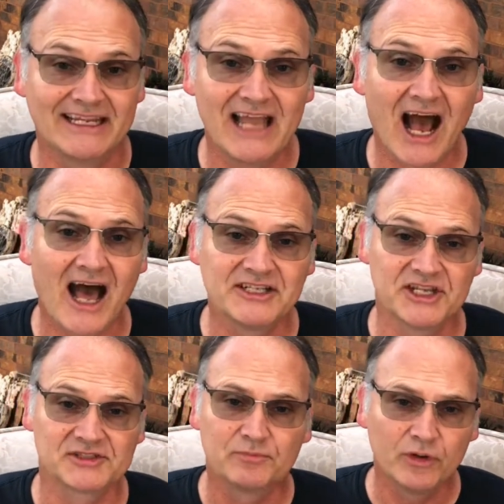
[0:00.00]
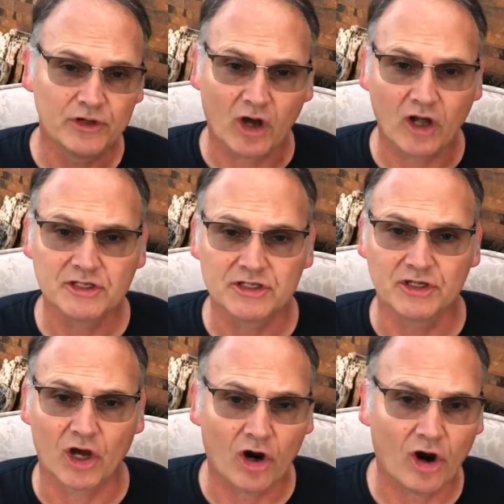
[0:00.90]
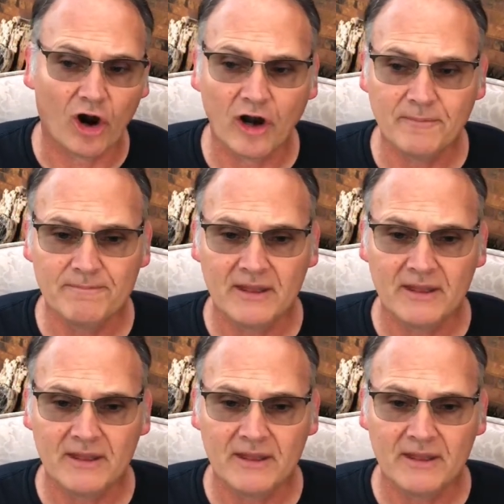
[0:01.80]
God just put onto the heart